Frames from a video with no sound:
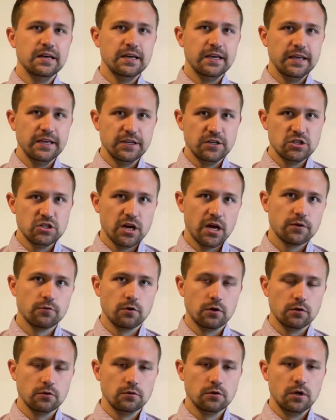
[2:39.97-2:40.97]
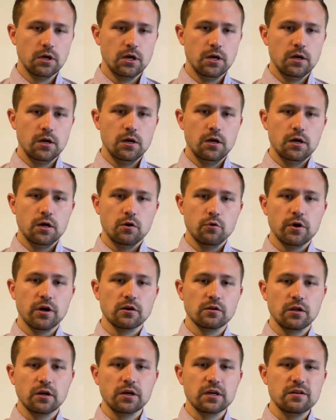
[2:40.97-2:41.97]
In general, we are
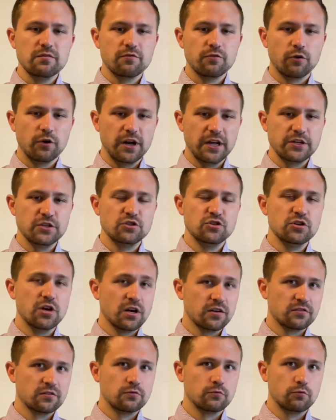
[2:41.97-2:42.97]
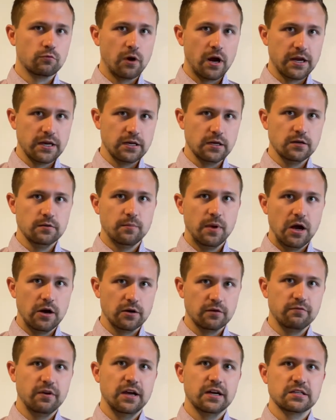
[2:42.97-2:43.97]
looking for a just right amount
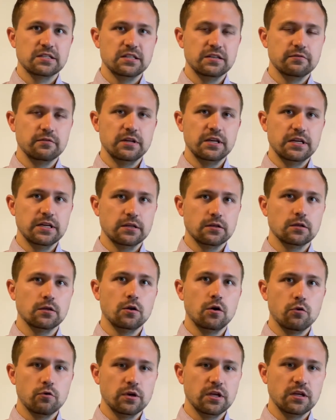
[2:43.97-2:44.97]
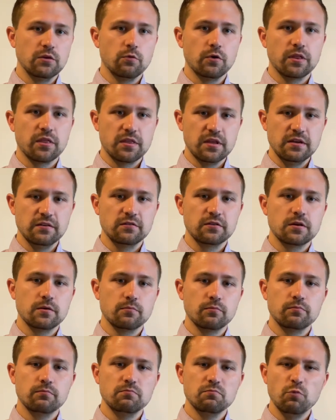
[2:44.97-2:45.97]
of activity and loading
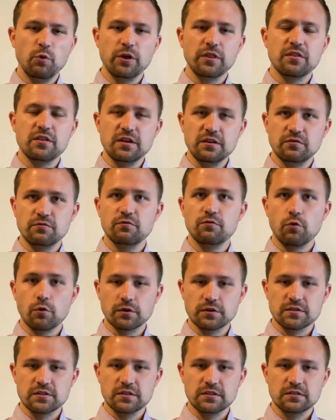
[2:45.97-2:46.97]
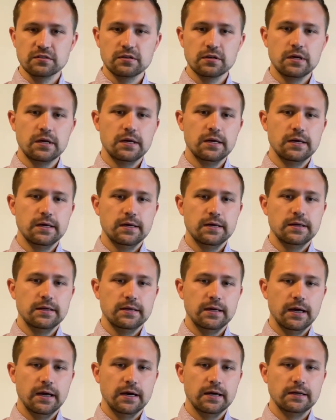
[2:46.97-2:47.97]
with these forces.
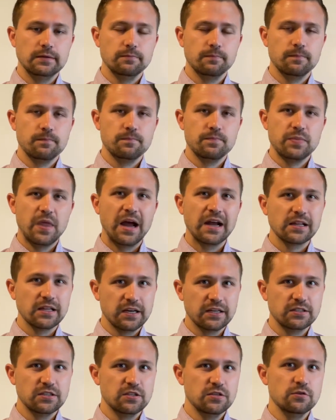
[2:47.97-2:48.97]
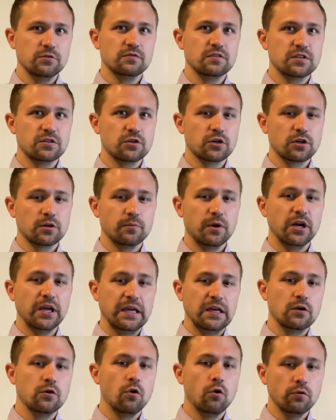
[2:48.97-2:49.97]
I like to use the term a
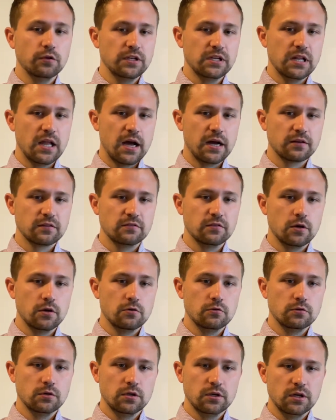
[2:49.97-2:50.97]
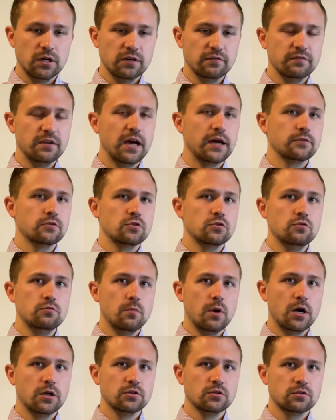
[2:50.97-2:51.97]
Goldilocks zone of not too
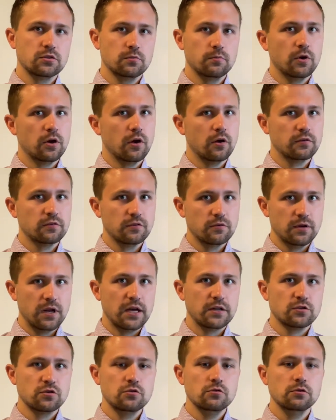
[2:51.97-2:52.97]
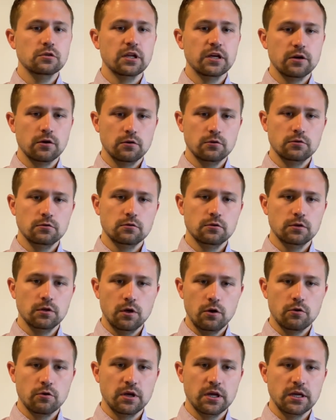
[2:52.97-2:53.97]
much, but also not too little
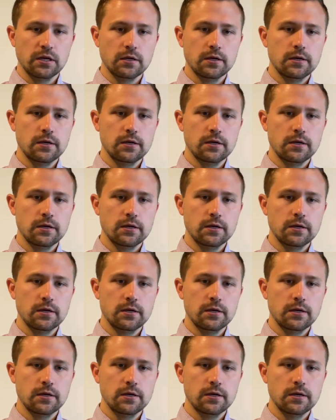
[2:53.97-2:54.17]
loading